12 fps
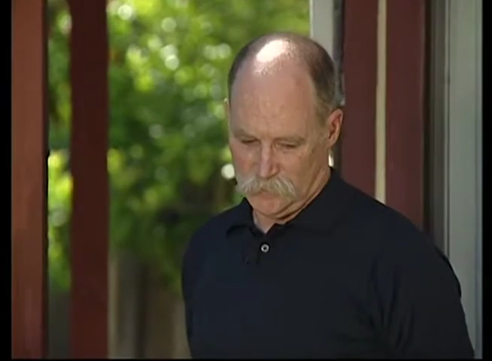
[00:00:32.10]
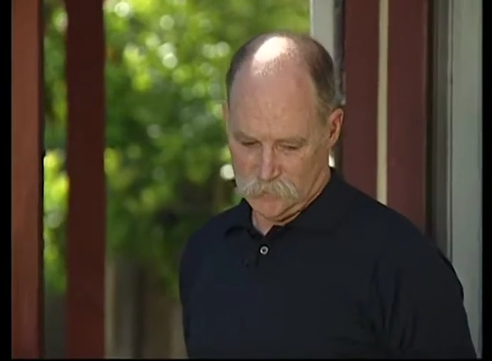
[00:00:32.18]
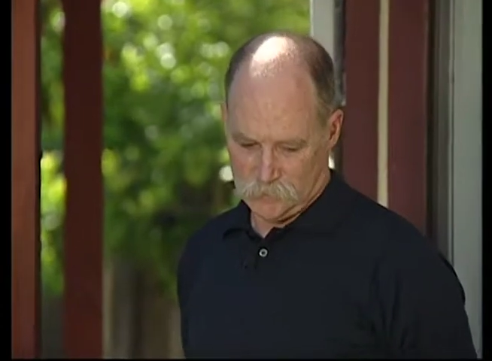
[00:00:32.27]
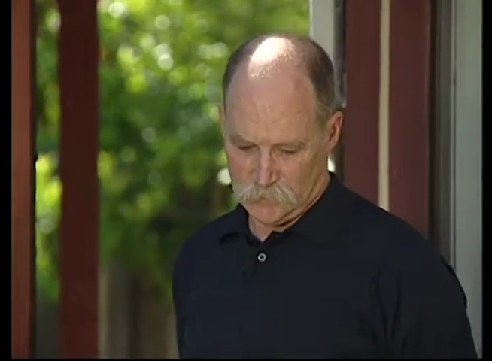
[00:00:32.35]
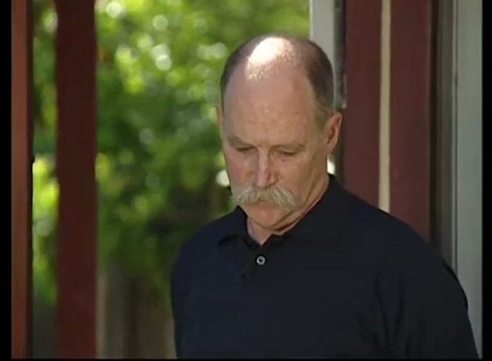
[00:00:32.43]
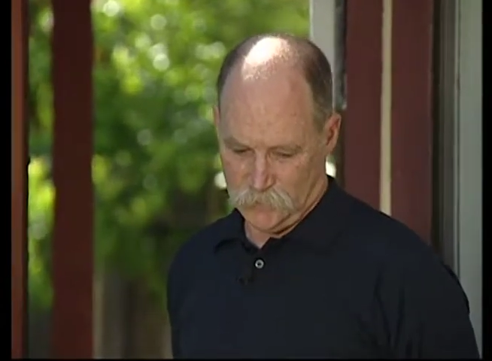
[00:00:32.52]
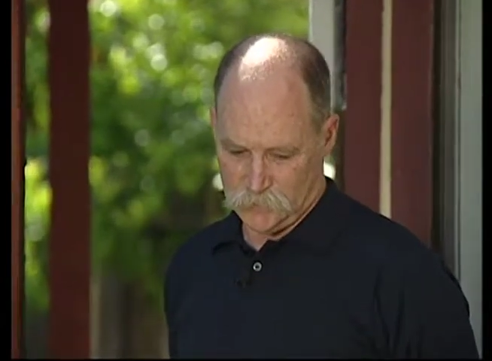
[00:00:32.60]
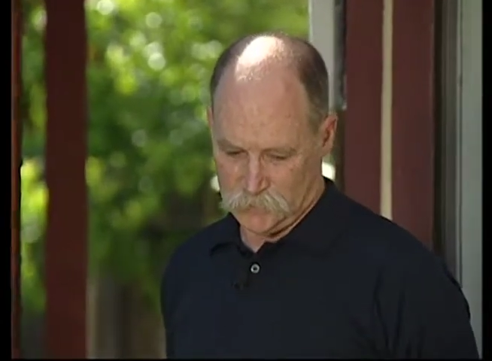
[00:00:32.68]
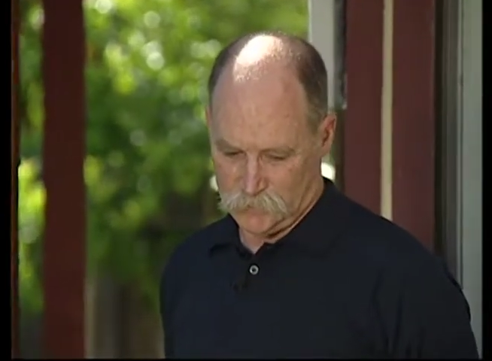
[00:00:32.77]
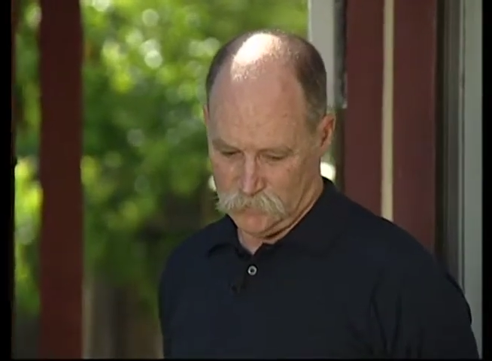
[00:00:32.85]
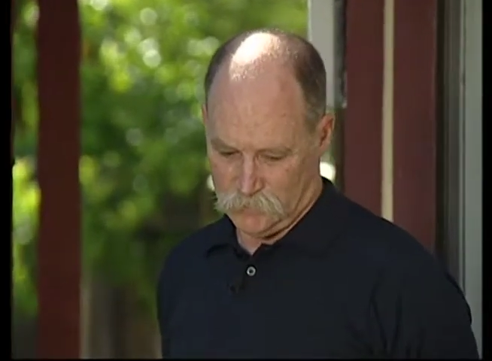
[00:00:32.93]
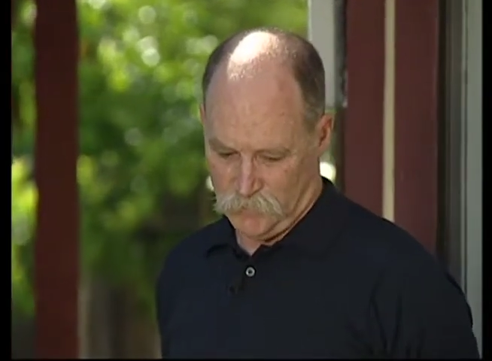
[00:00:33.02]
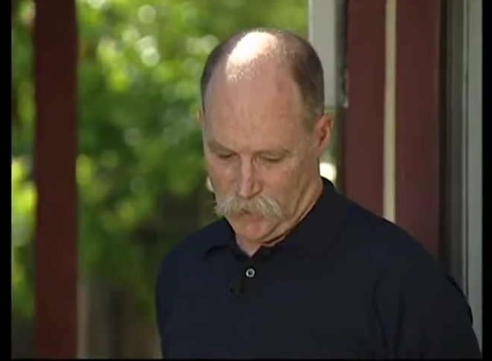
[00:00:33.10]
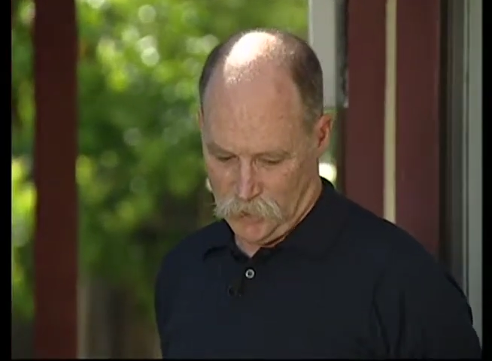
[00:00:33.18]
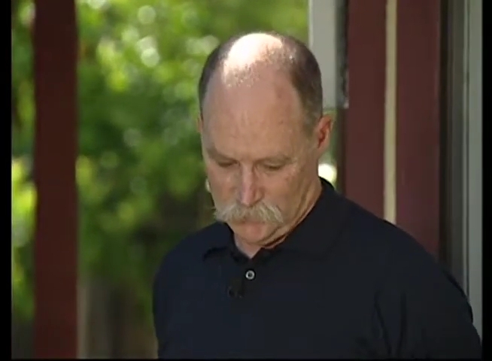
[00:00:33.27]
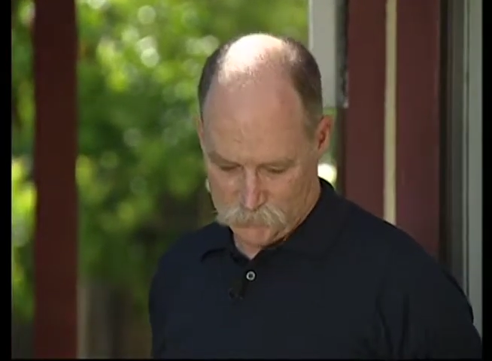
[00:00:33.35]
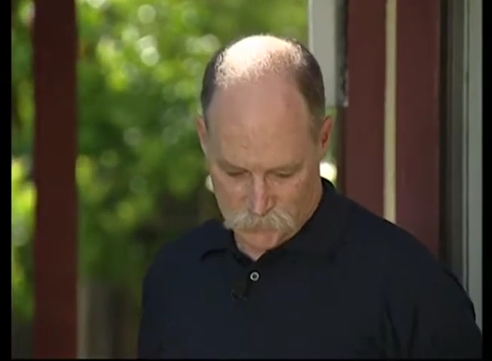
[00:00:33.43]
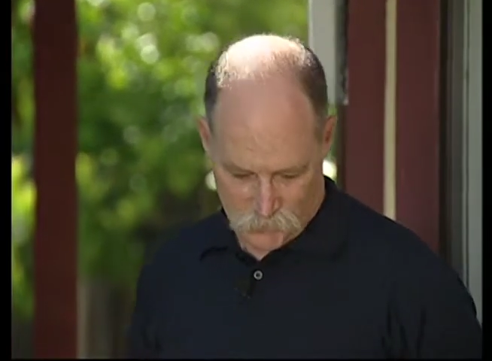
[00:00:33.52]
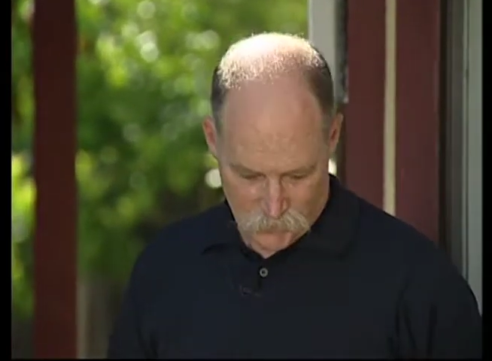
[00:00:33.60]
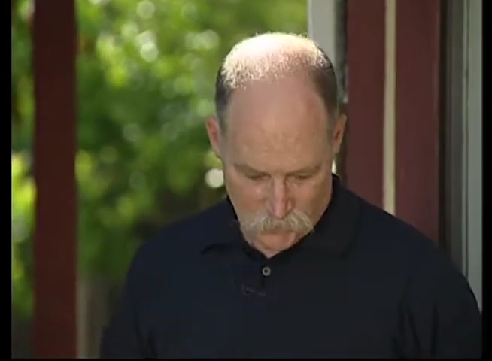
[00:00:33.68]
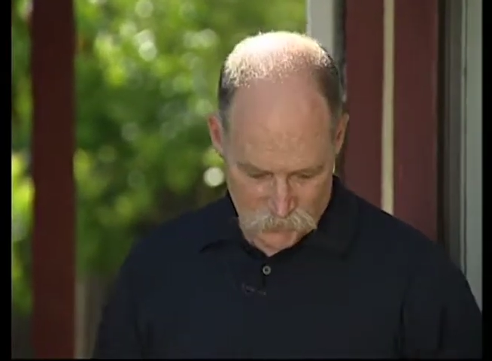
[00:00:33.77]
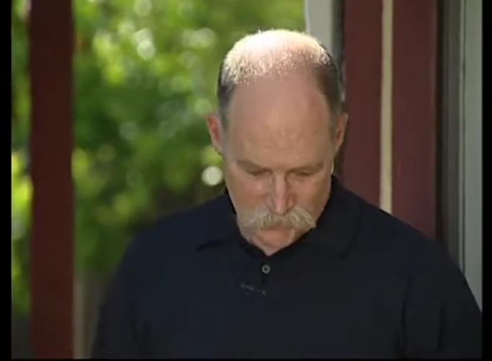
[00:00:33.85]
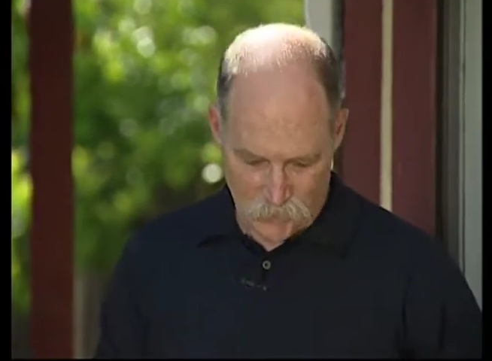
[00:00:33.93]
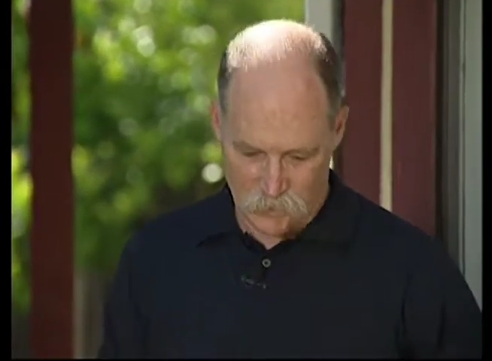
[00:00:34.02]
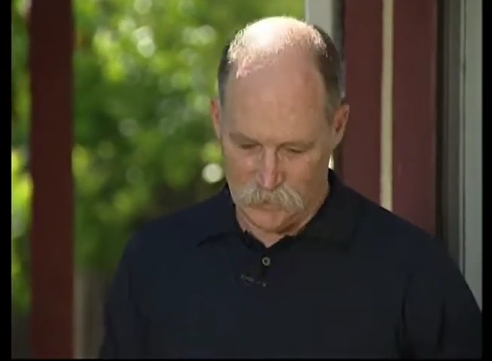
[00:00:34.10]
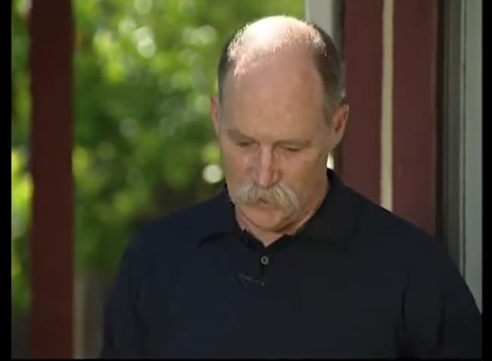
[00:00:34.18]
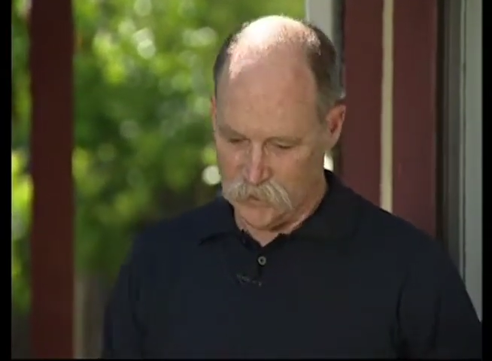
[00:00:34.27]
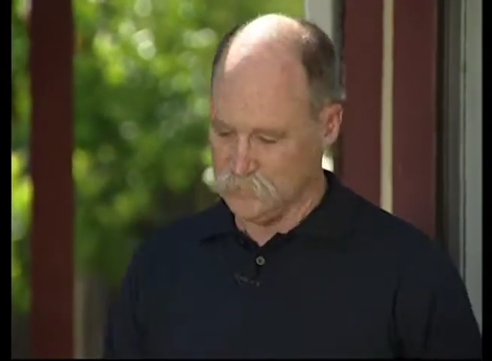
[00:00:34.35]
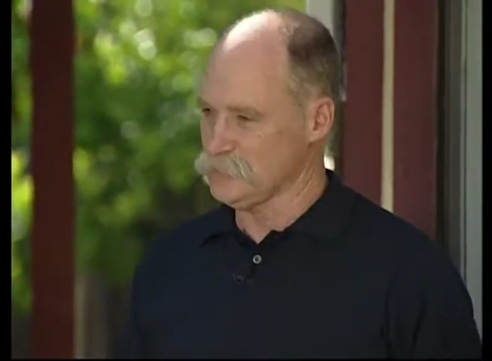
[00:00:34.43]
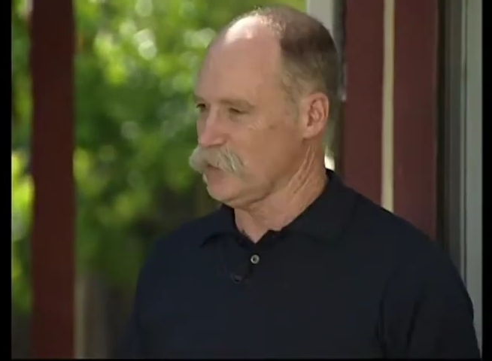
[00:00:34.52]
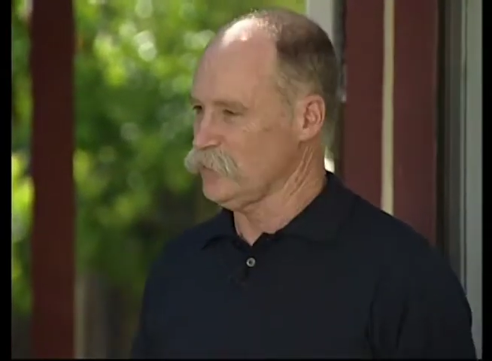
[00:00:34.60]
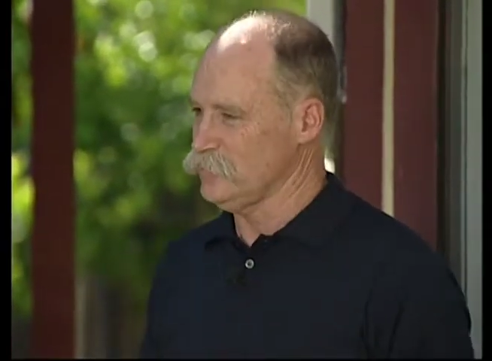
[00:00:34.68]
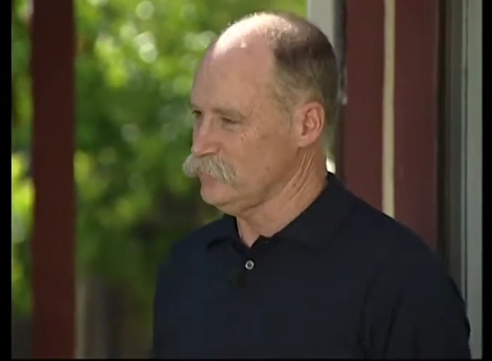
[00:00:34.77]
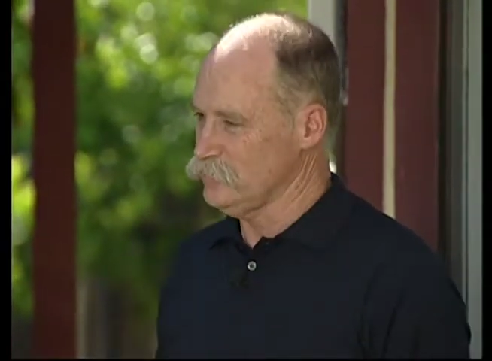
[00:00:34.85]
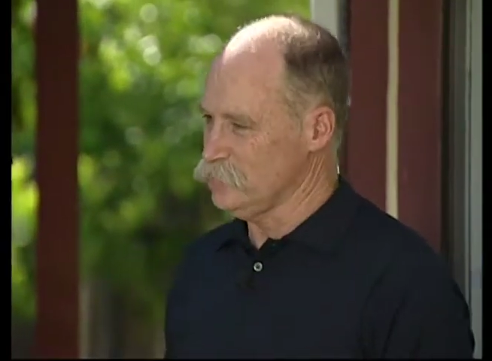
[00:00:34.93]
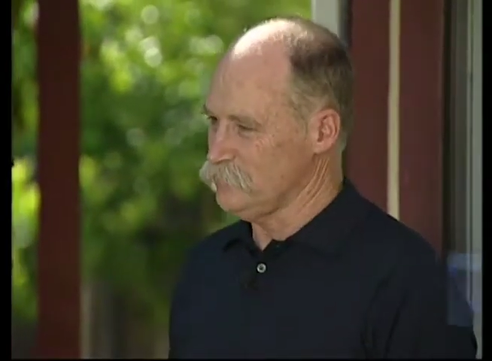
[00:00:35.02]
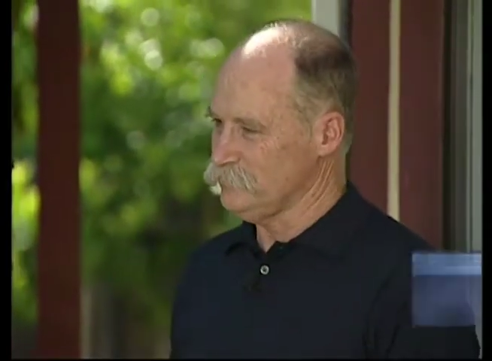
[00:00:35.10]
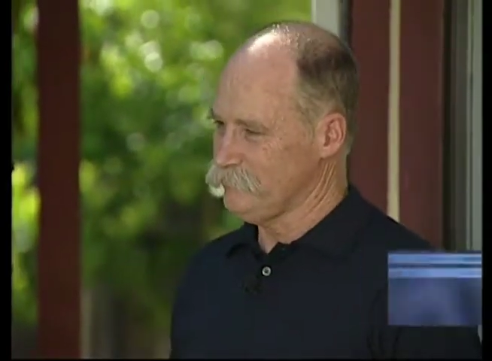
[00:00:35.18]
installation involves setting the outside unit,